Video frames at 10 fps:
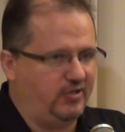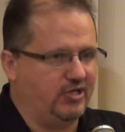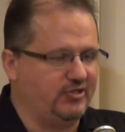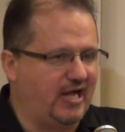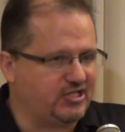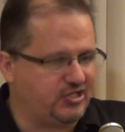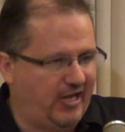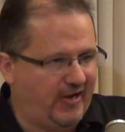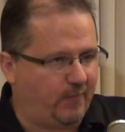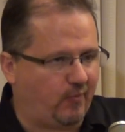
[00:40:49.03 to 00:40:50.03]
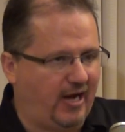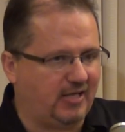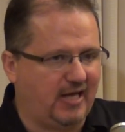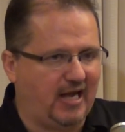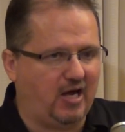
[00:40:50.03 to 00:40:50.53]
does not stand up
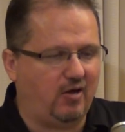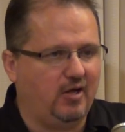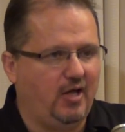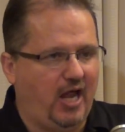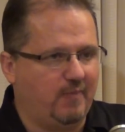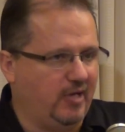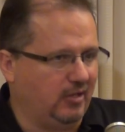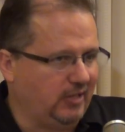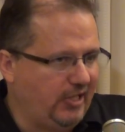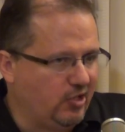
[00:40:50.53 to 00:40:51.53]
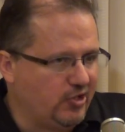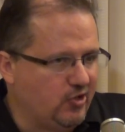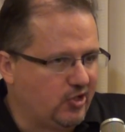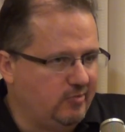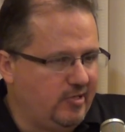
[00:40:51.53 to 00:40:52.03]
right now and be a leader in
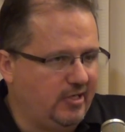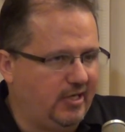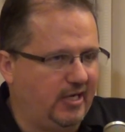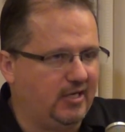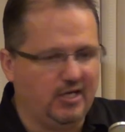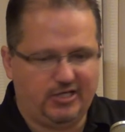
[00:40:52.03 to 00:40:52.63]
your community,